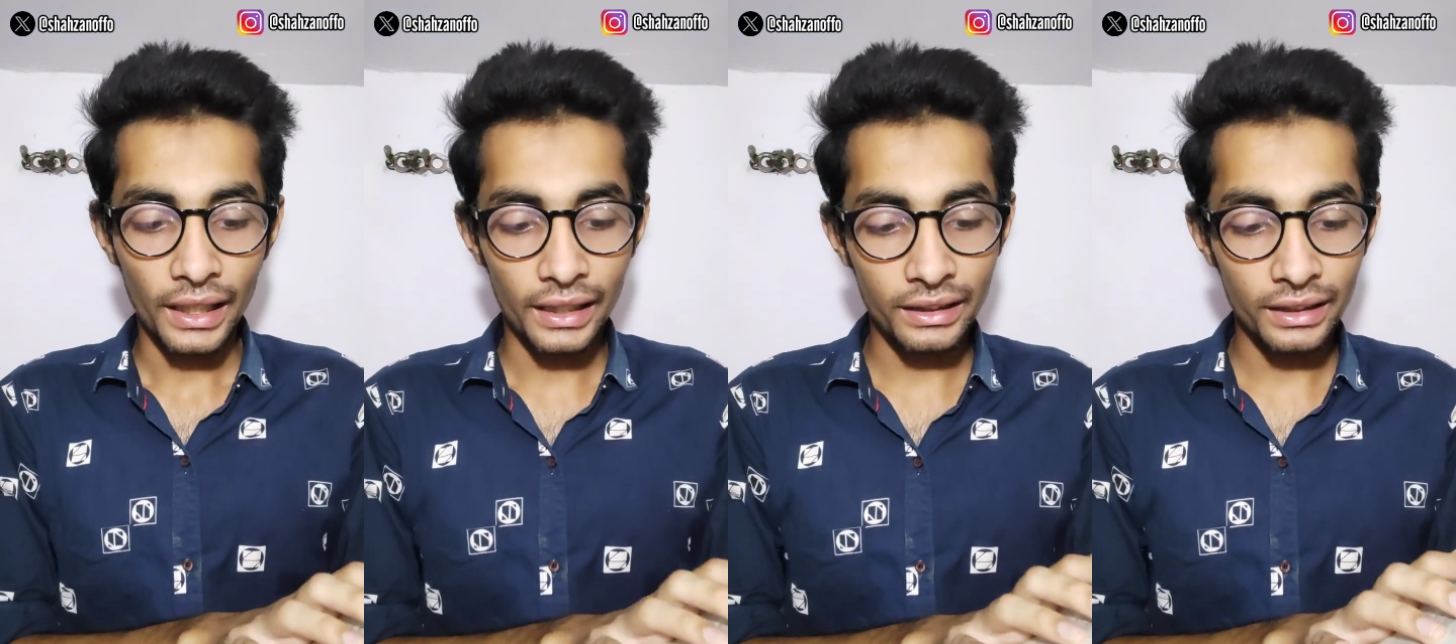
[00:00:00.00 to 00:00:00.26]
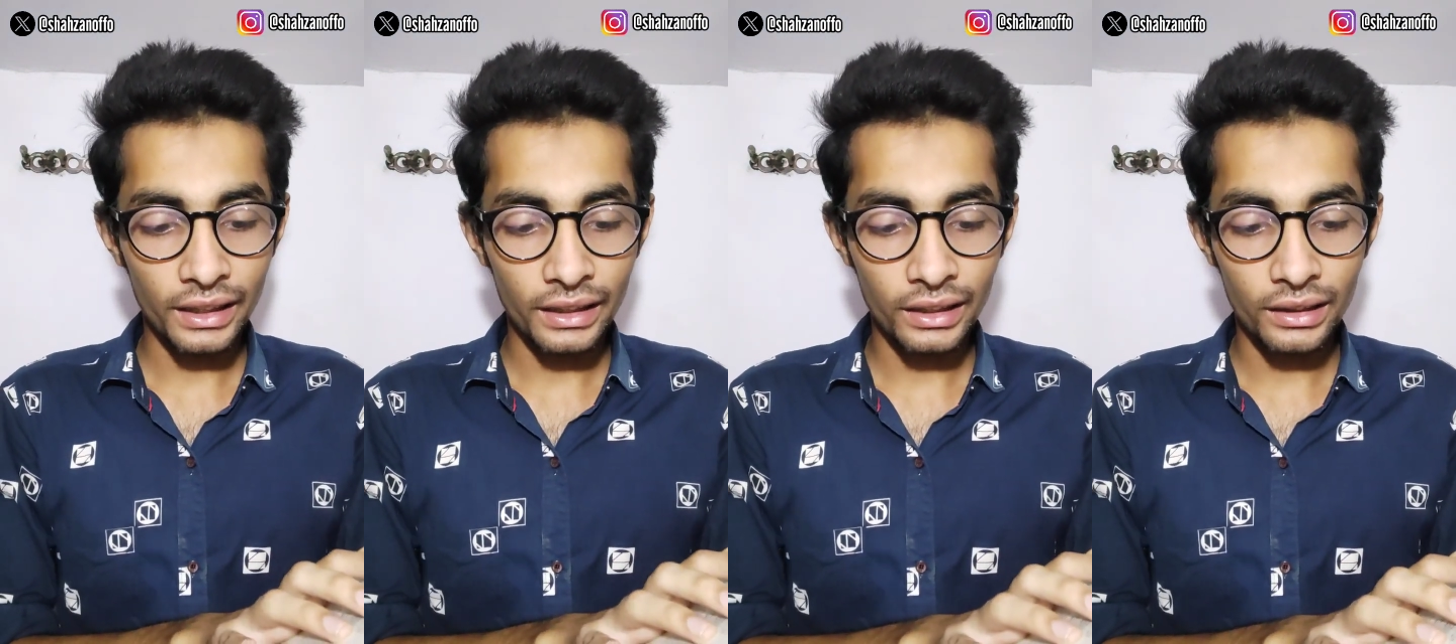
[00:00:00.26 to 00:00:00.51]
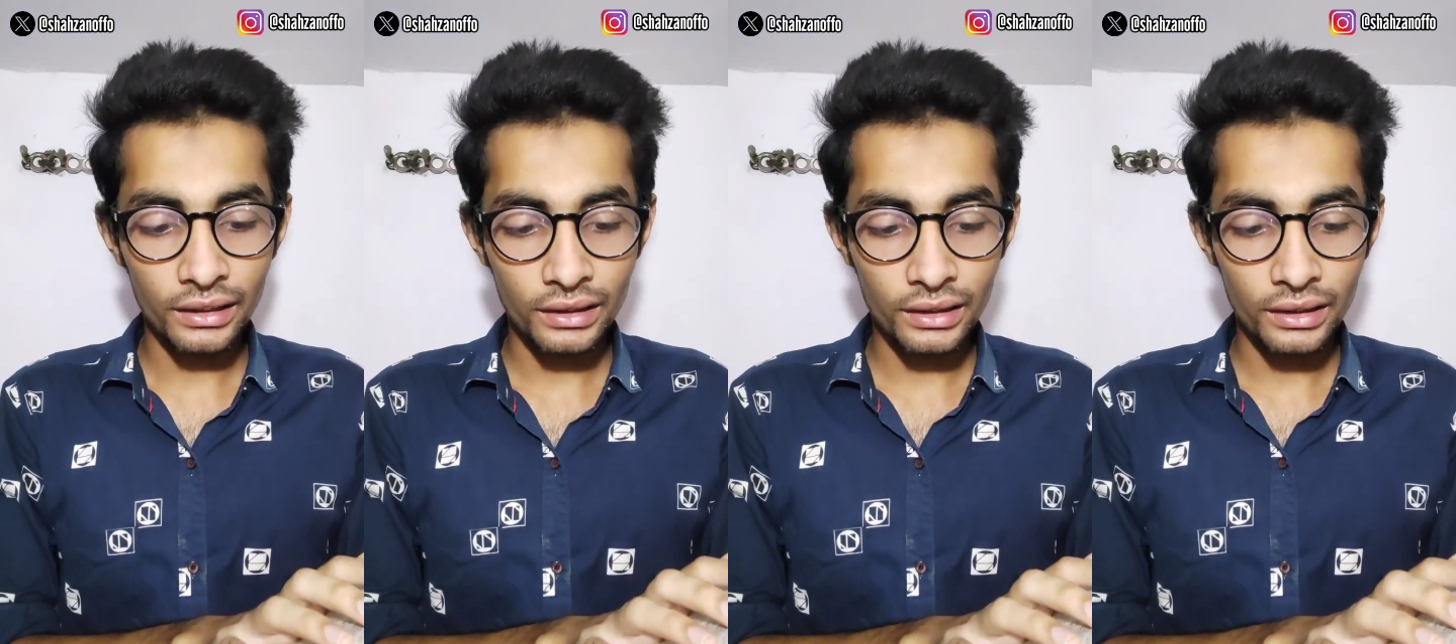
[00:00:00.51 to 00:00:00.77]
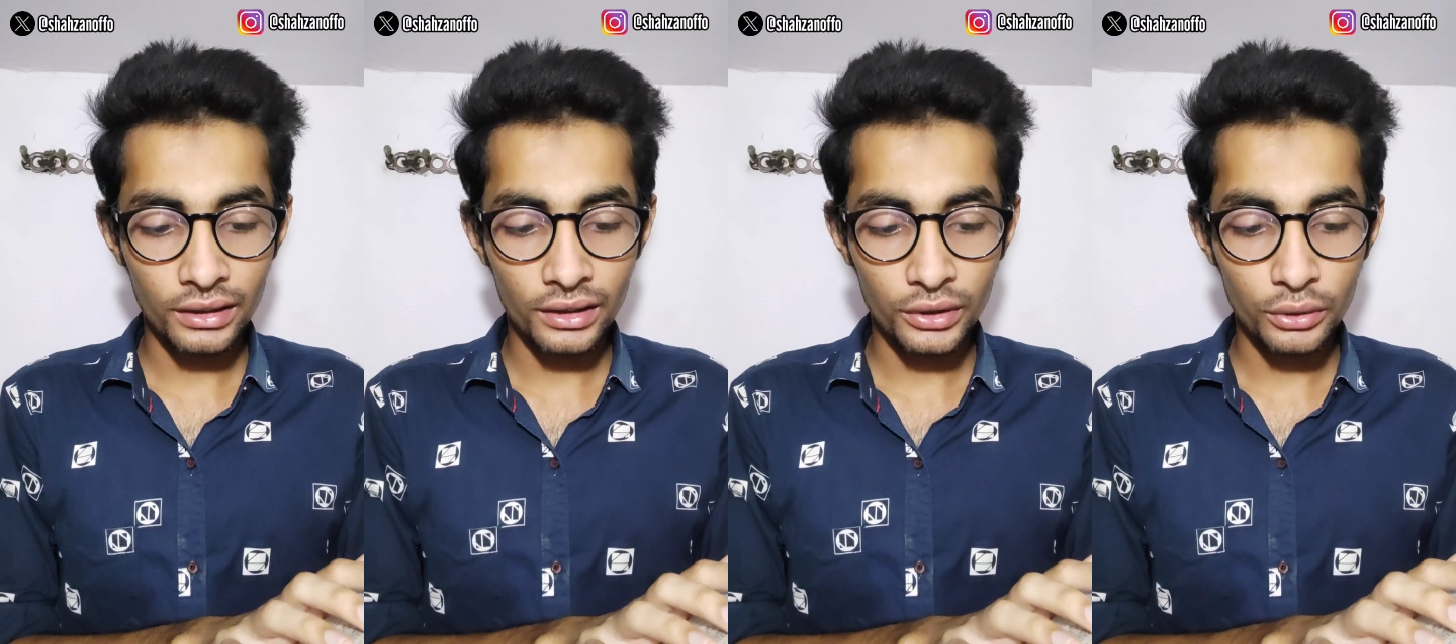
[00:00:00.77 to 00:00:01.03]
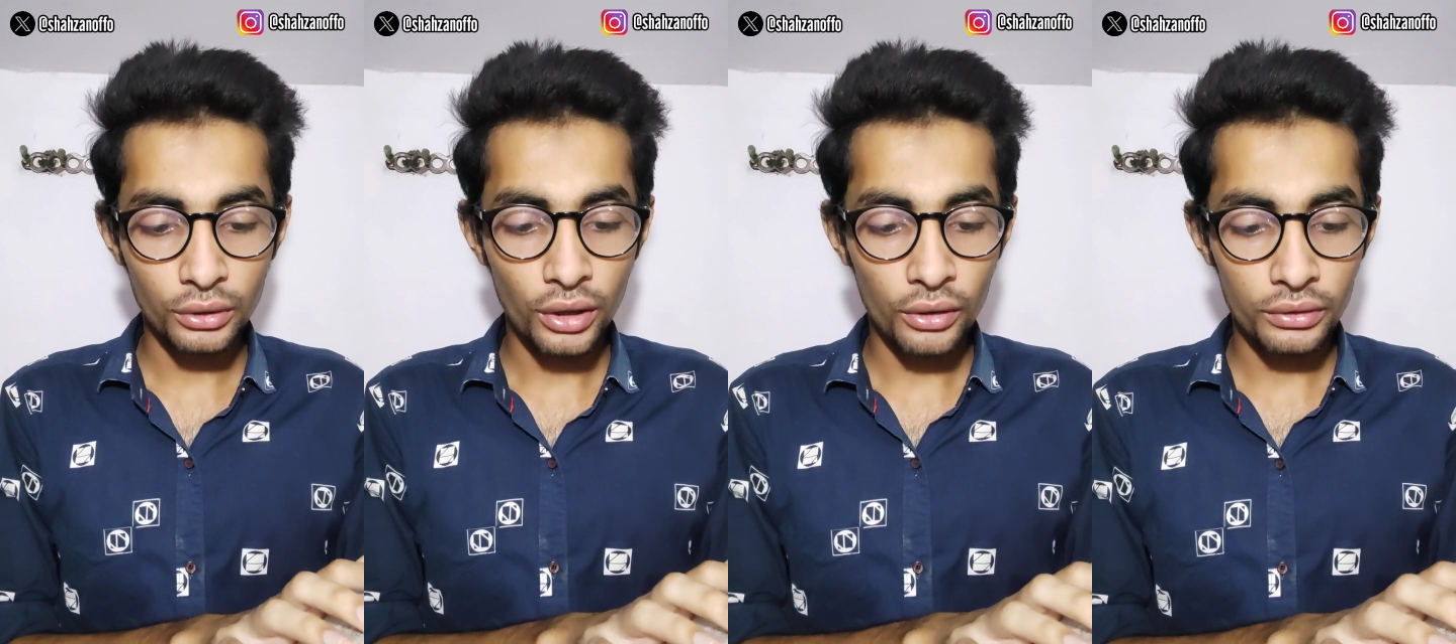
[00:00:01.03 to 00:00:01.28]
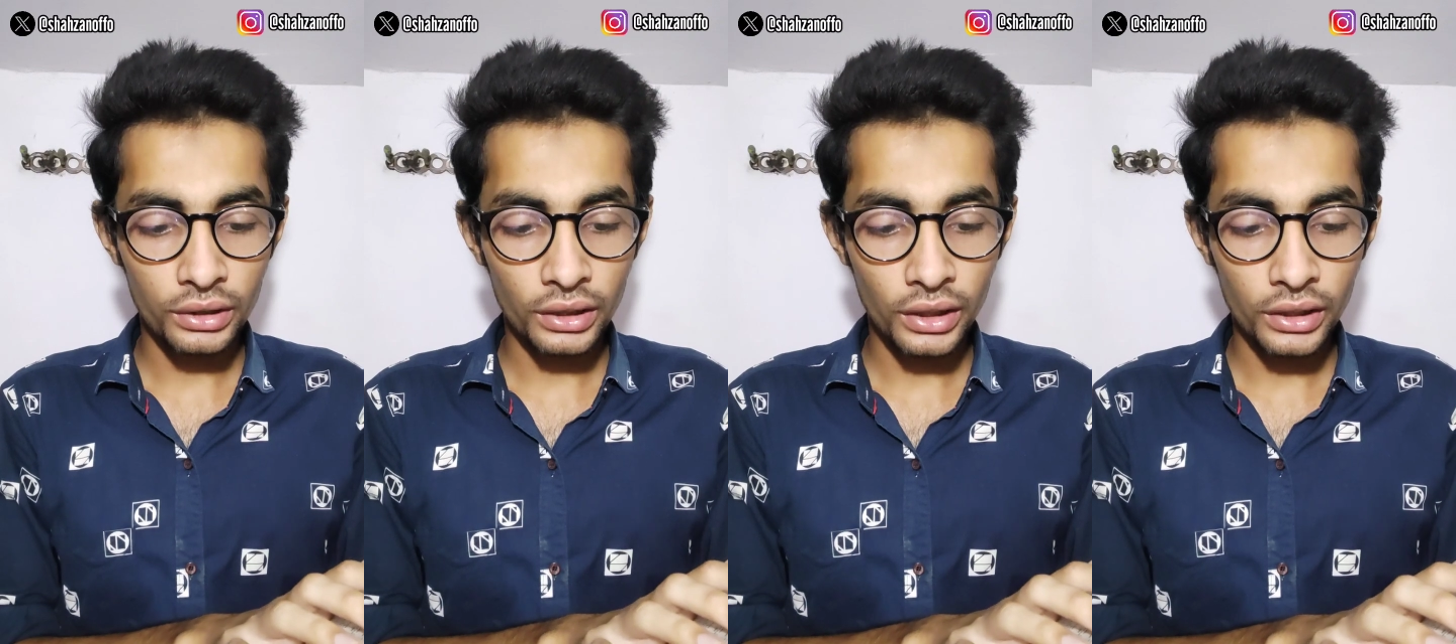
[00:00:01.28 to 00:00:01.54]
in the year
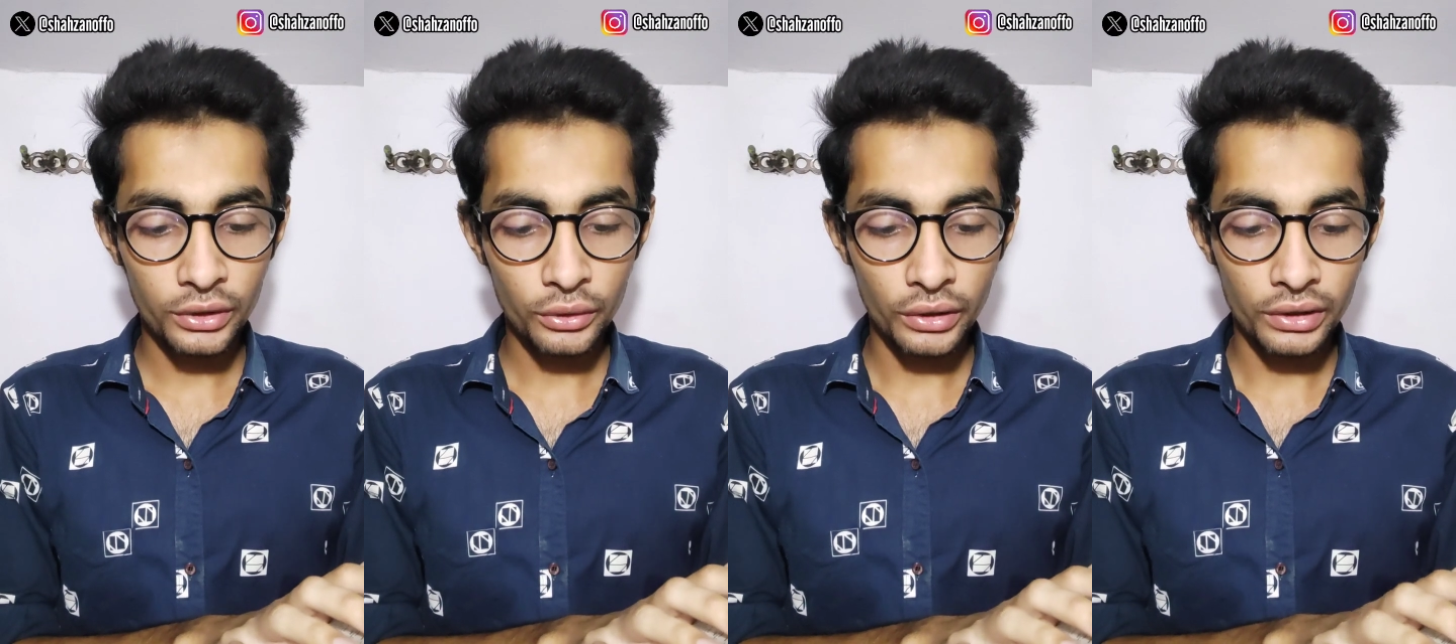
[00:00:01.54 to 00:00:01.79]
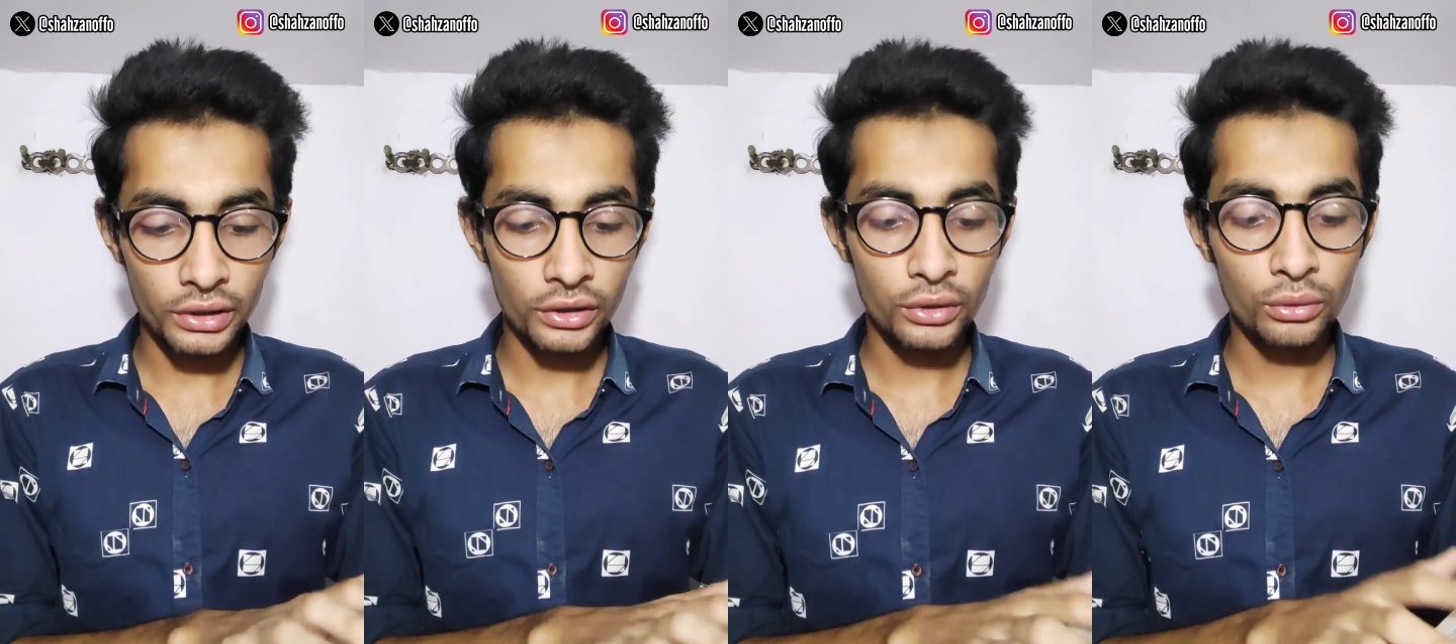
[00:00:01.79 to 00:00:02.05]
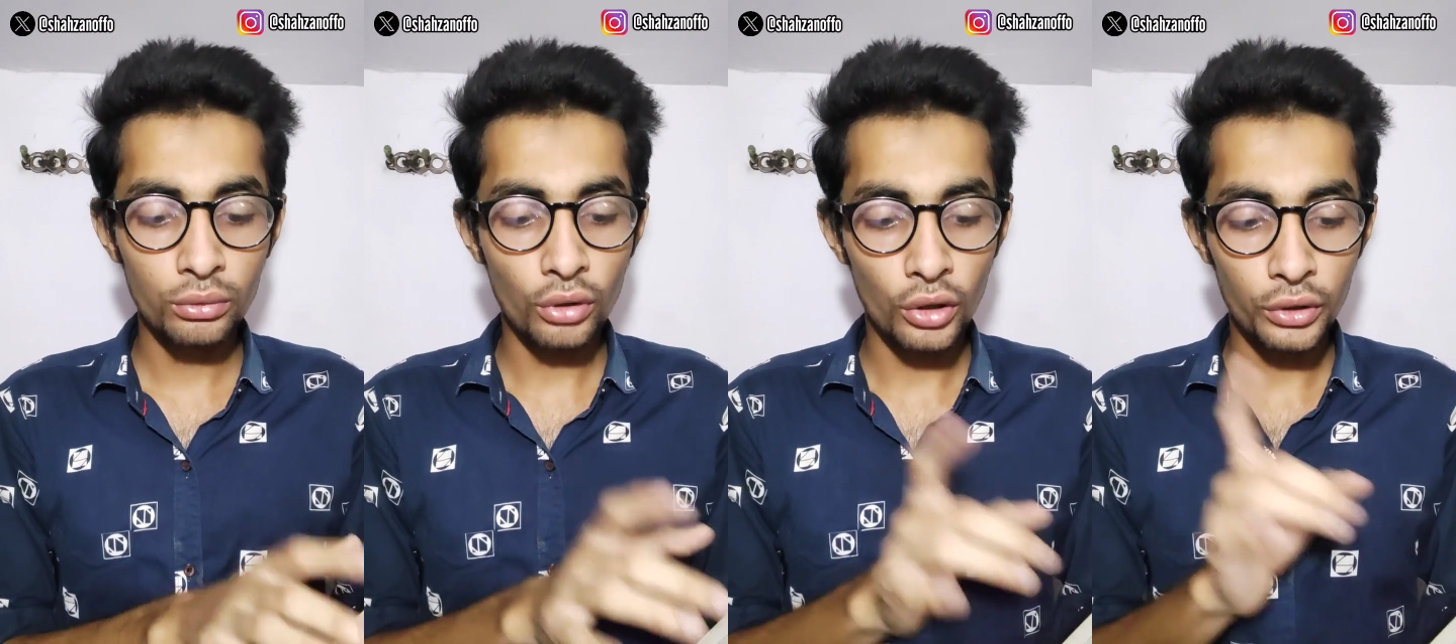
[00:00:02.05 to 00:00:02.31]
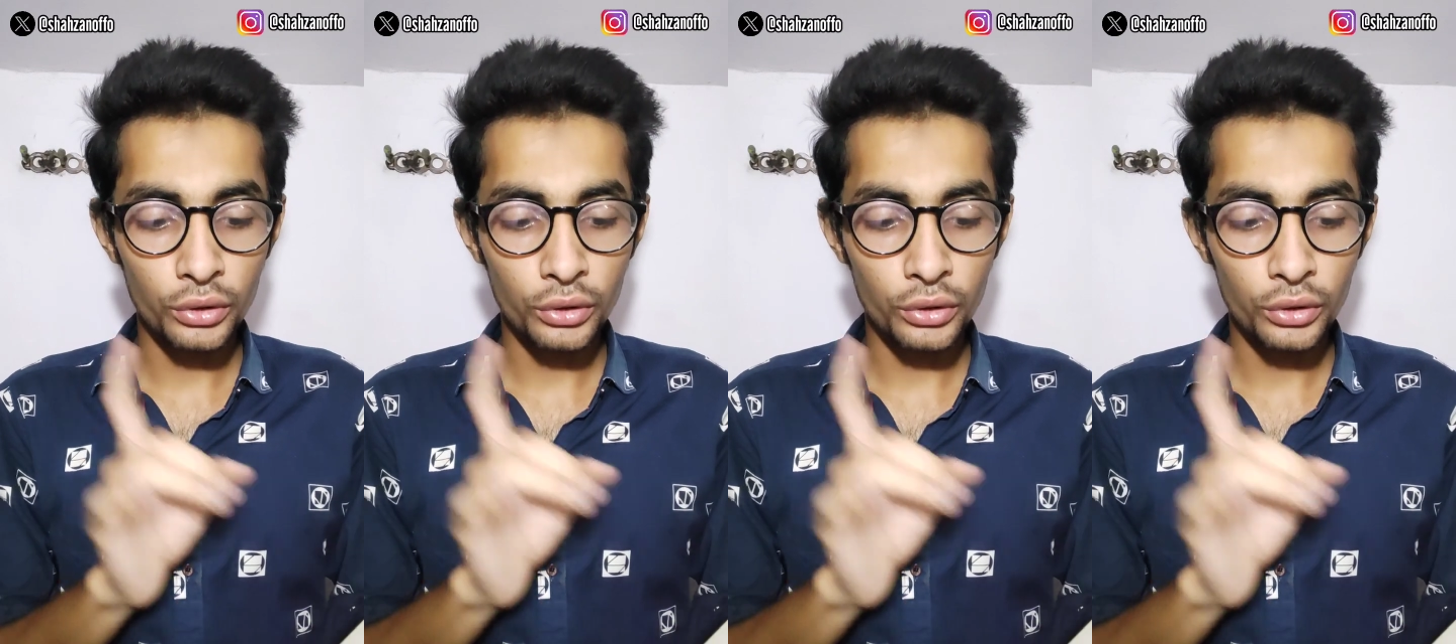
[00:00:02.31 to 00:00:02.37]
2022